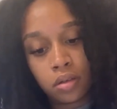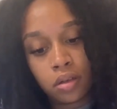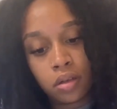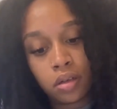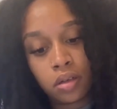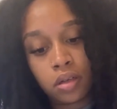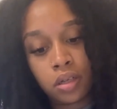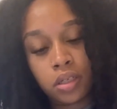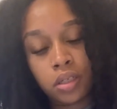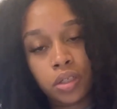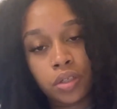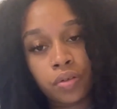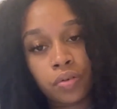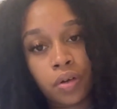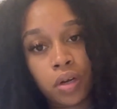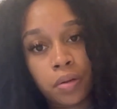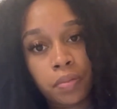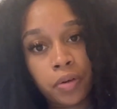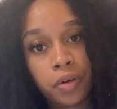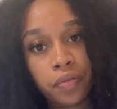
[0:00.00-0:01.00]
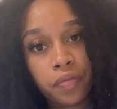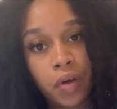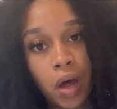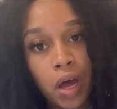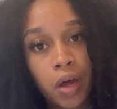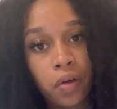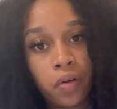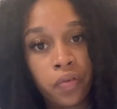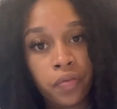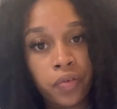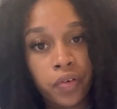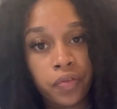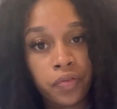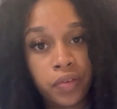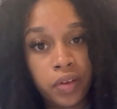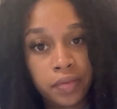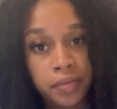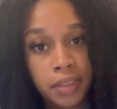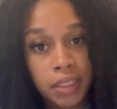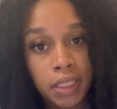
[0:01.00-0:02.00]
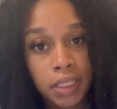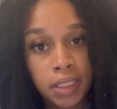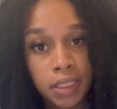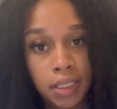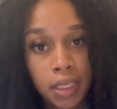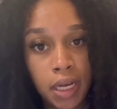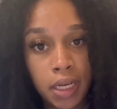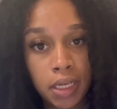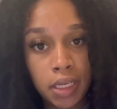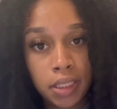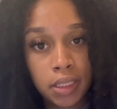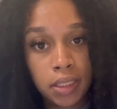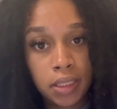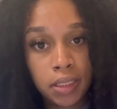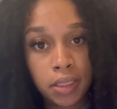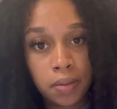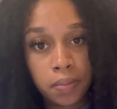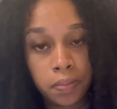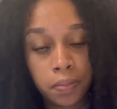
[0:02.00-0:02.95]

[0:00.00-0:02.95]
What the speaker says: and scrub your vial for 15 seconds.